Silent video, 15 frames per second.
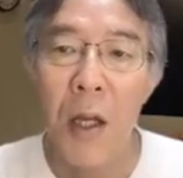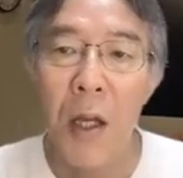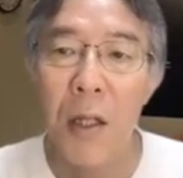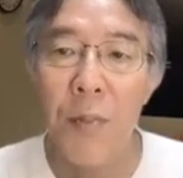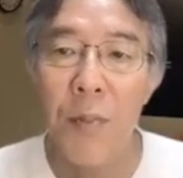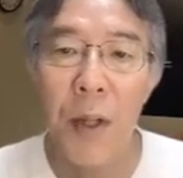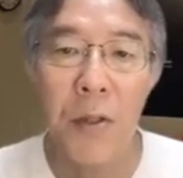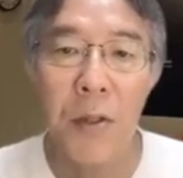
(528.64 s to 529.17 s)

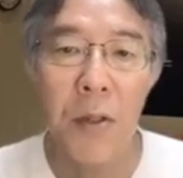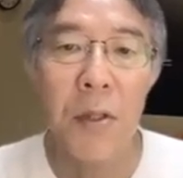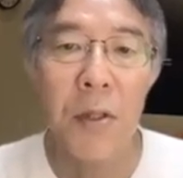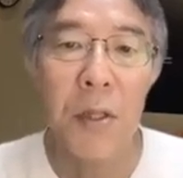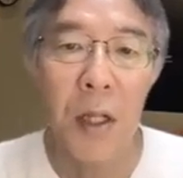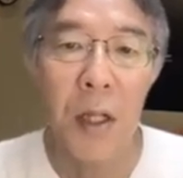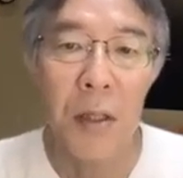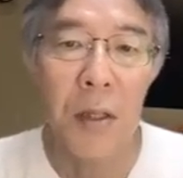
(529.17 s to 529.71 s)
depends on
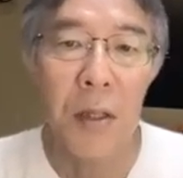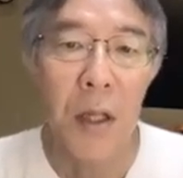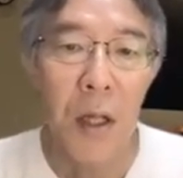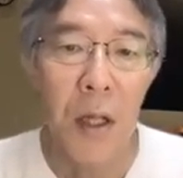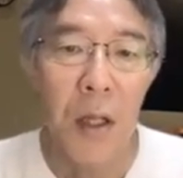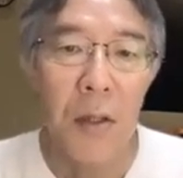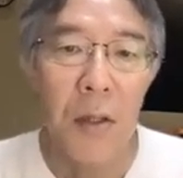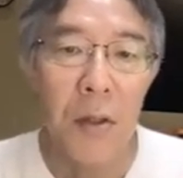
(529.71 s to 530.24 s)
site.
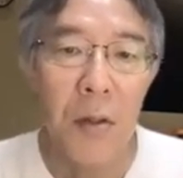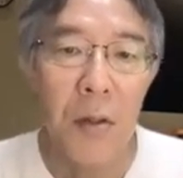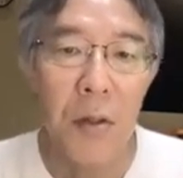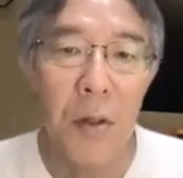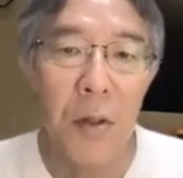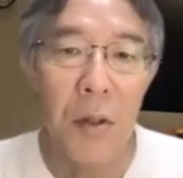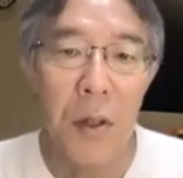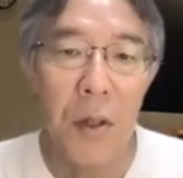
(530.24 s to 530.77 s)
So
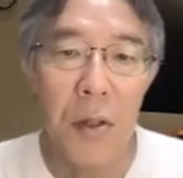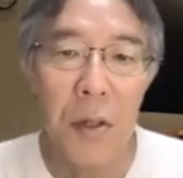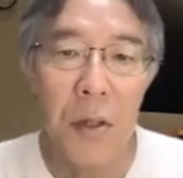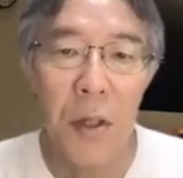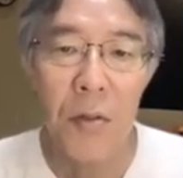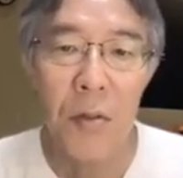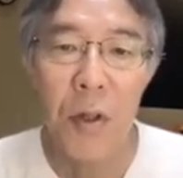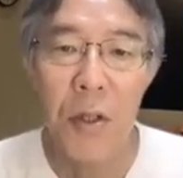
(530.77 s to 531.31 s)
this is
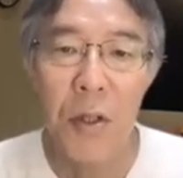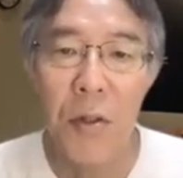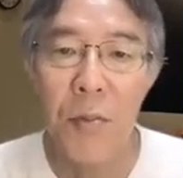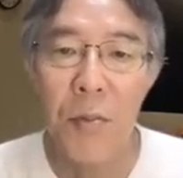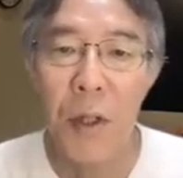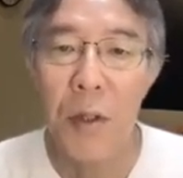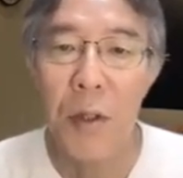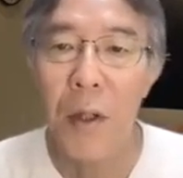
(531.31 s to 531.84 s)
the equation,
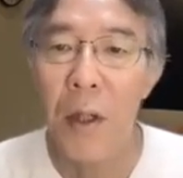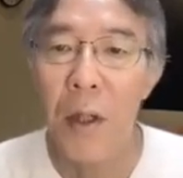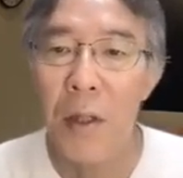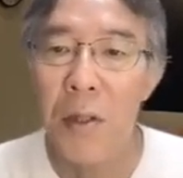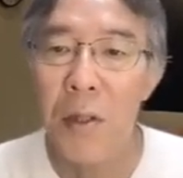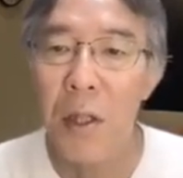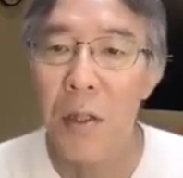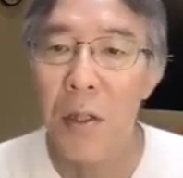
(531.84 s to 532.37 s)
but uh,
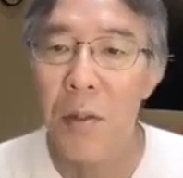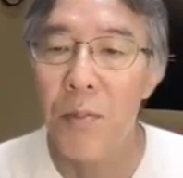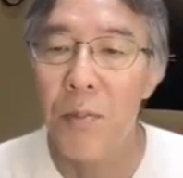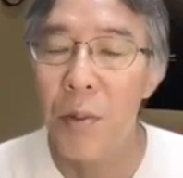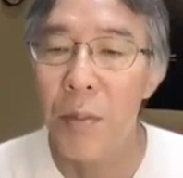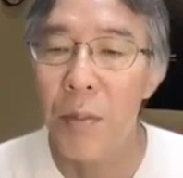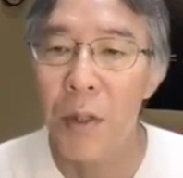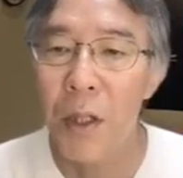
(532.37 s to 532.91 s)
it's e
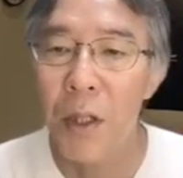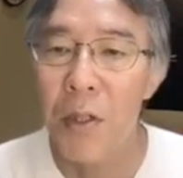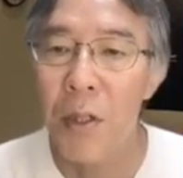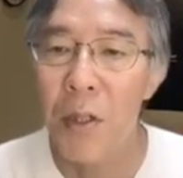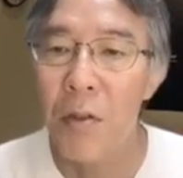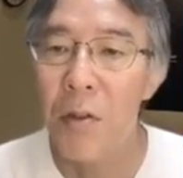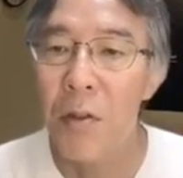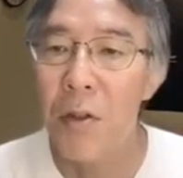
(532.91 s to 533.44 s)
probably
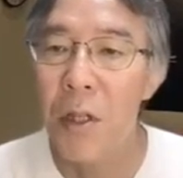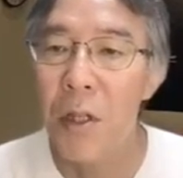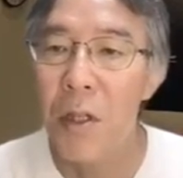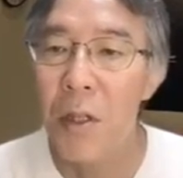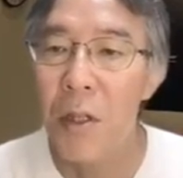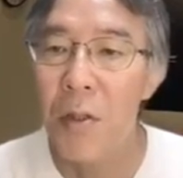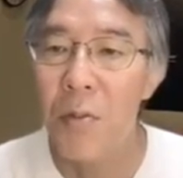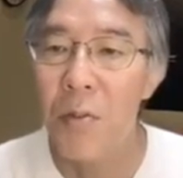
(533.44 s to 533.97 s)
easier to see
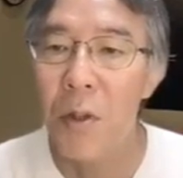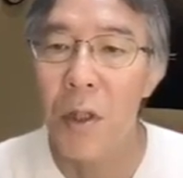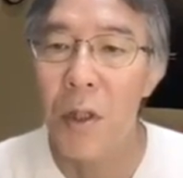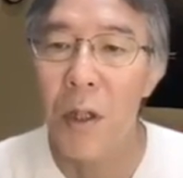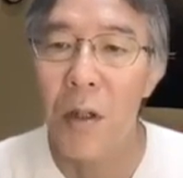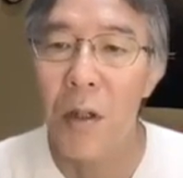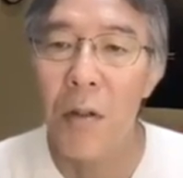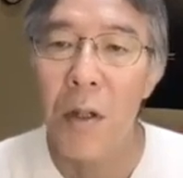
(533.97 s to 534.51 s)
this one
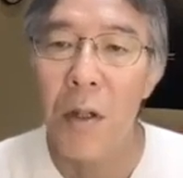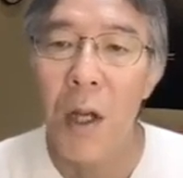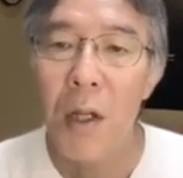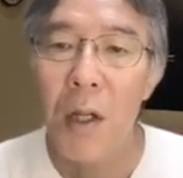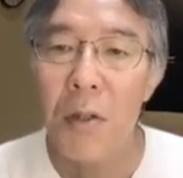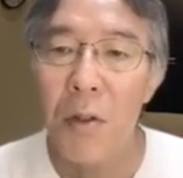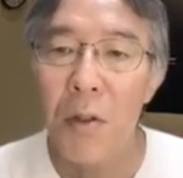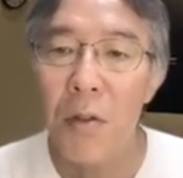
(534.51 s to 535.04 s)
here.
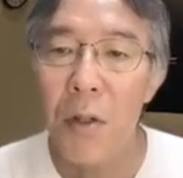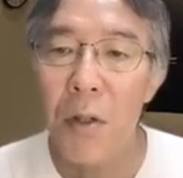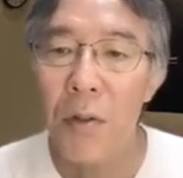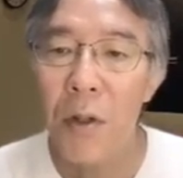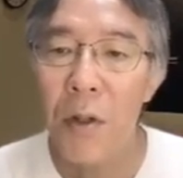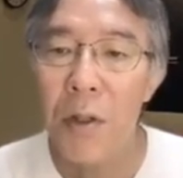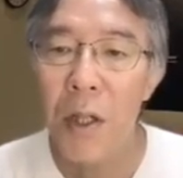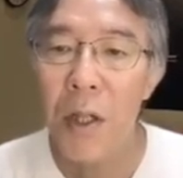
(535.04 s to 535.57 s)
So the
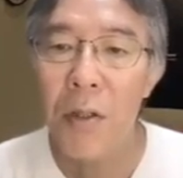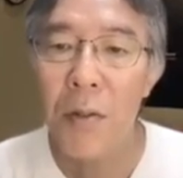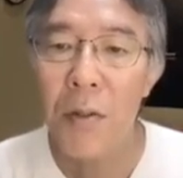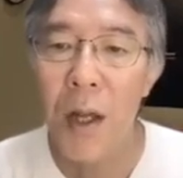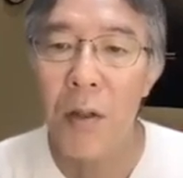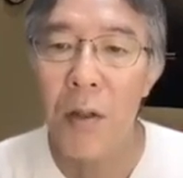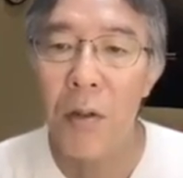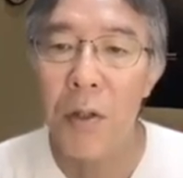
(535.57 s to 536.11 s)
rotation
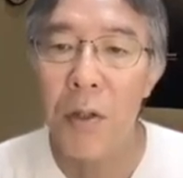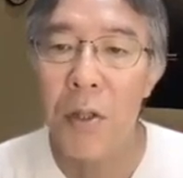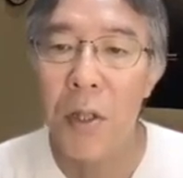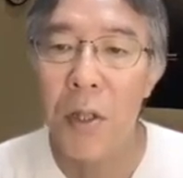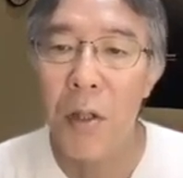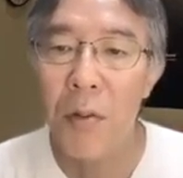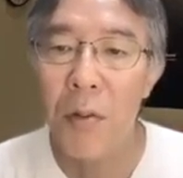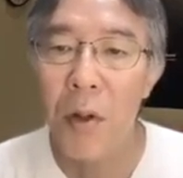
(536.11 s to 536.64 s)
angle is
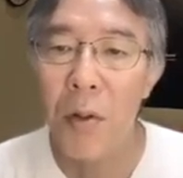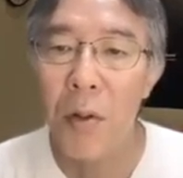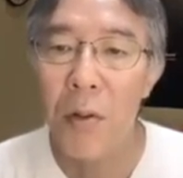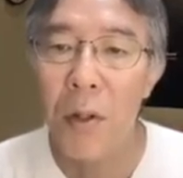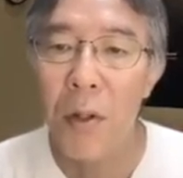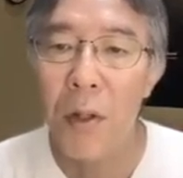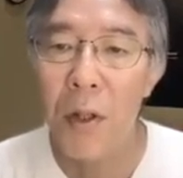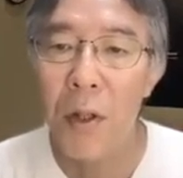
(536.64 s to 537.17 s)
zero
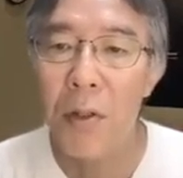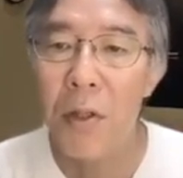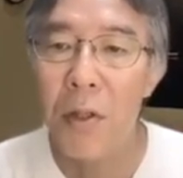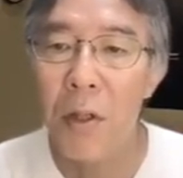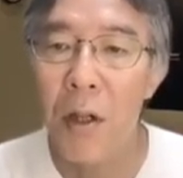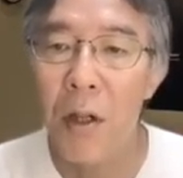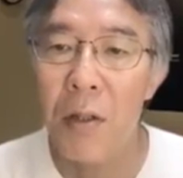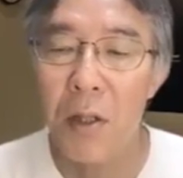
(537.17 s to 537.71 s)
and
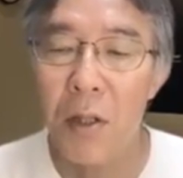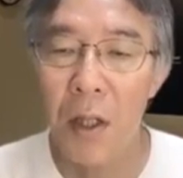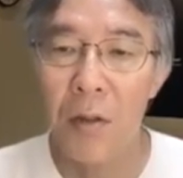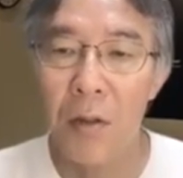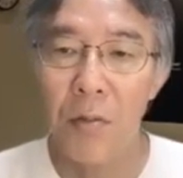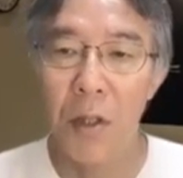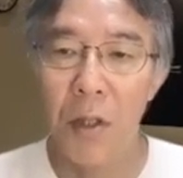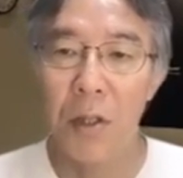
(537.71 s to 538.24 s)
starts
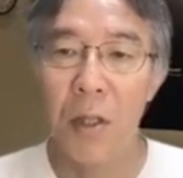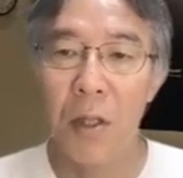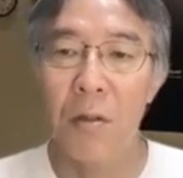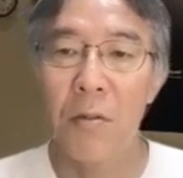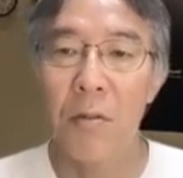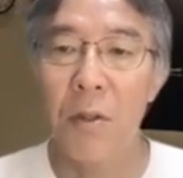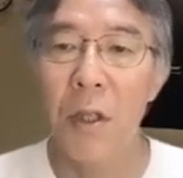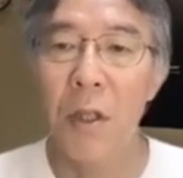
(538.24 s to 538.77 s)

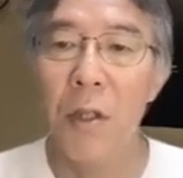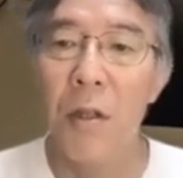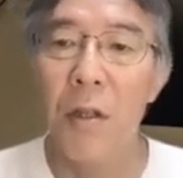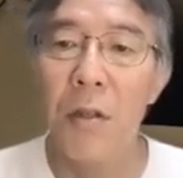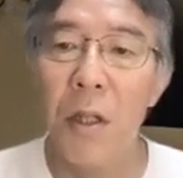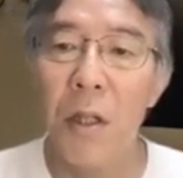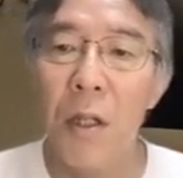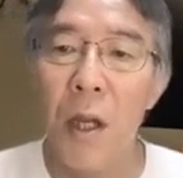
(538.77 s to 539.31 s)
increasing
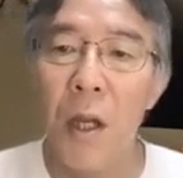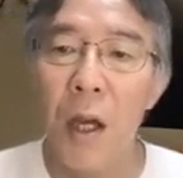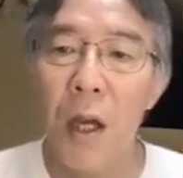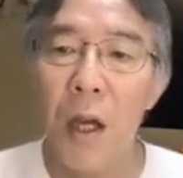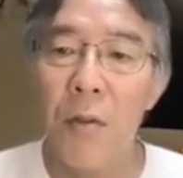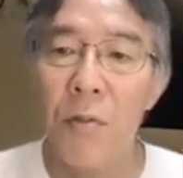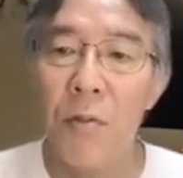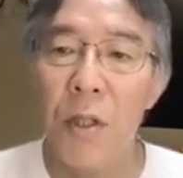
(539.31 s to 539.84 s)
linearly
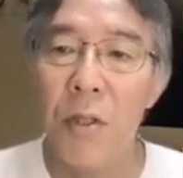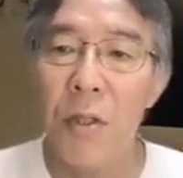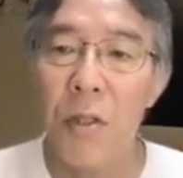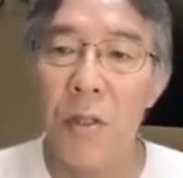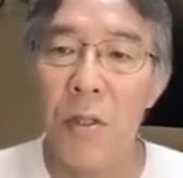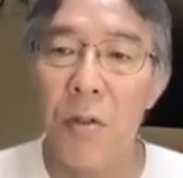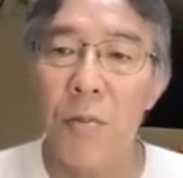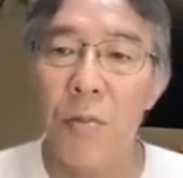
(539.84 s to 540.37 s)
and
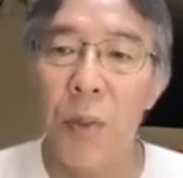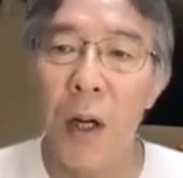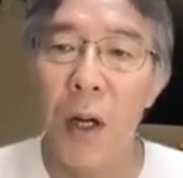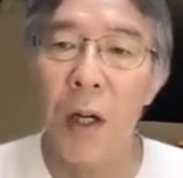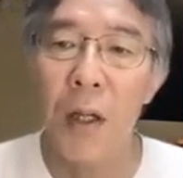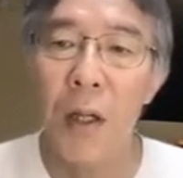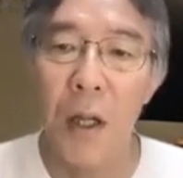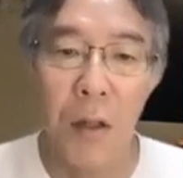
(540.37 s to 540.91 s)
reaches 2
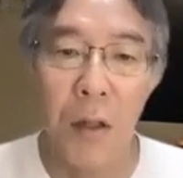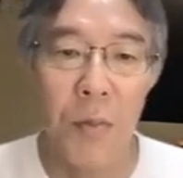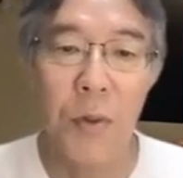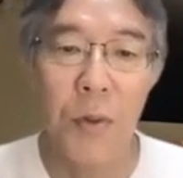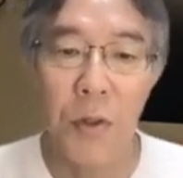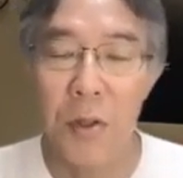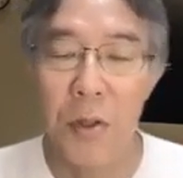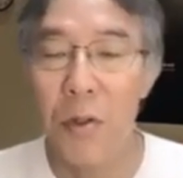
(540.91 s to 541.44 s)
pi. And of
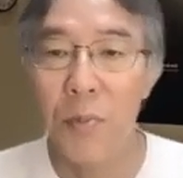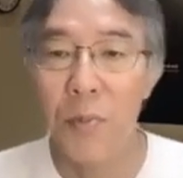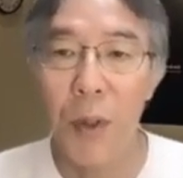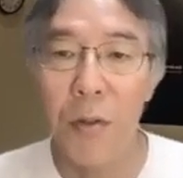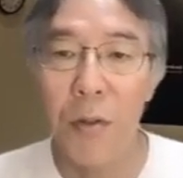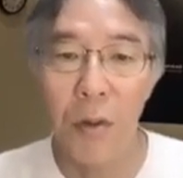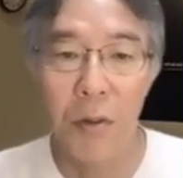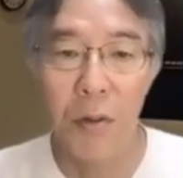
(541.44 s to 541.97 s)
course, 2
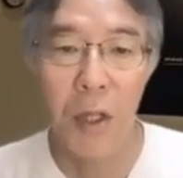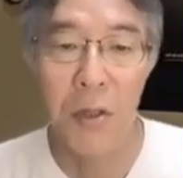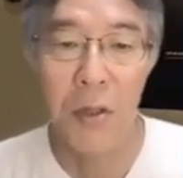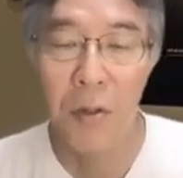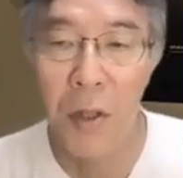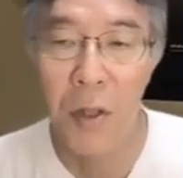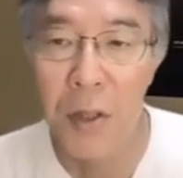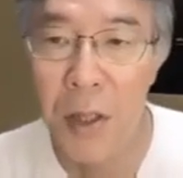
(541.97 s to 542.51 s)
pi
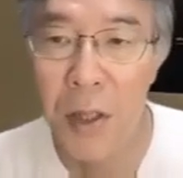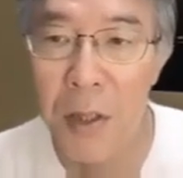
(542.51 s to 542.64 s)
rotation is the